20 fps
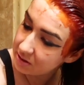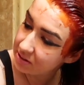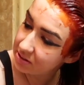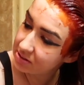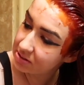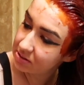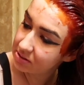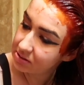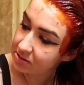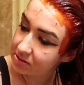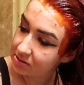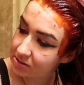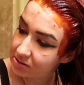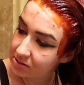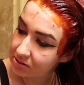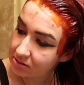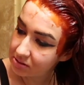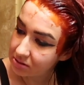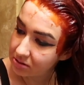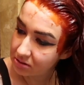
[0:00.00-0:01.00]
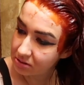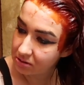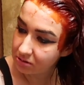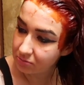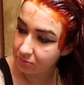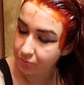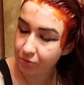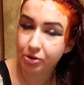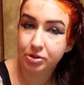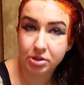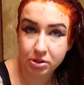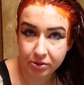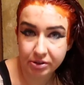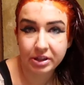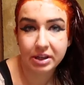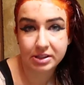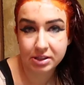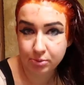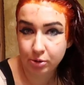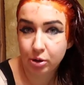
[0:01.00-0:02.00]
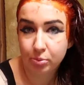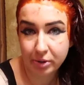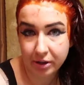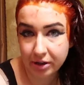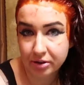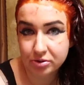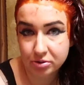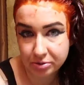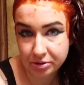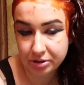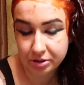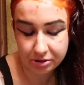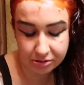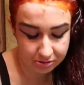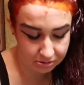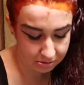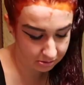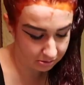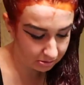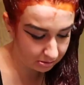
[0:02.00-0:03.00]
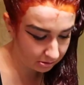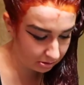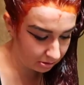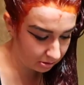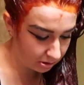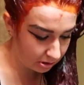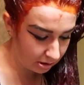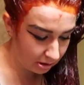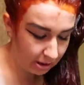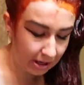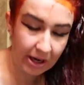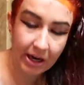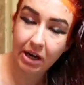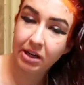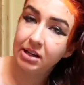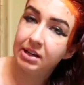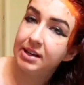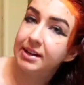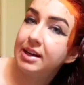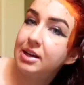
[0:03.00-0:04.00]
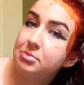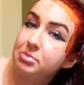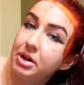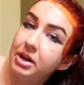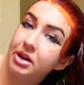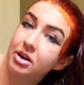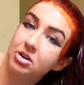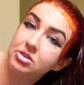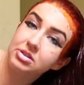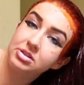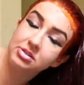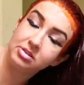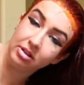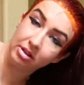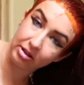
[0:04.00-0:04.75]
is, first of all, yes, all my hair is real. How did I get my hair this